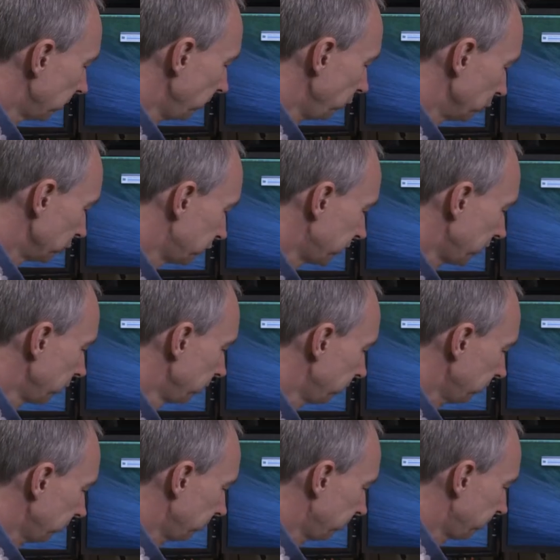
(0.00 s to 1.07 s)

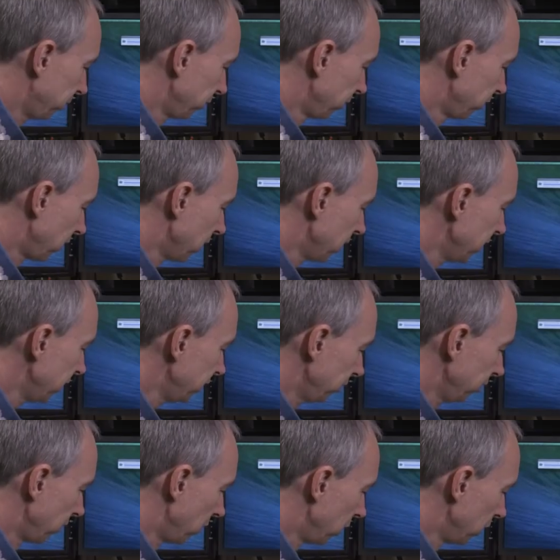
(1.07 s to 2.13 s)
yourself provide
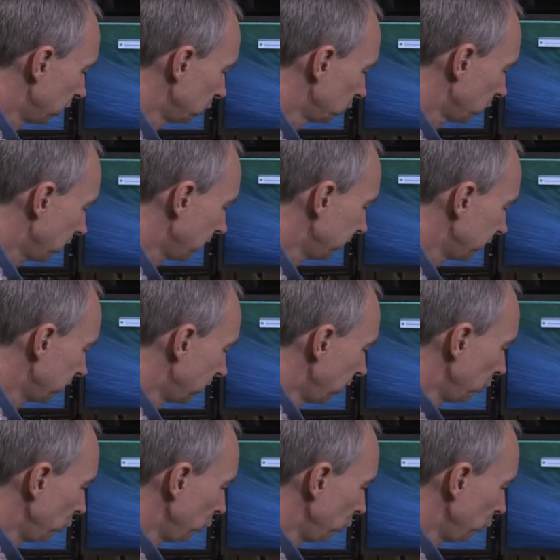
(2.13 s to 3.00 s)
the hard drives,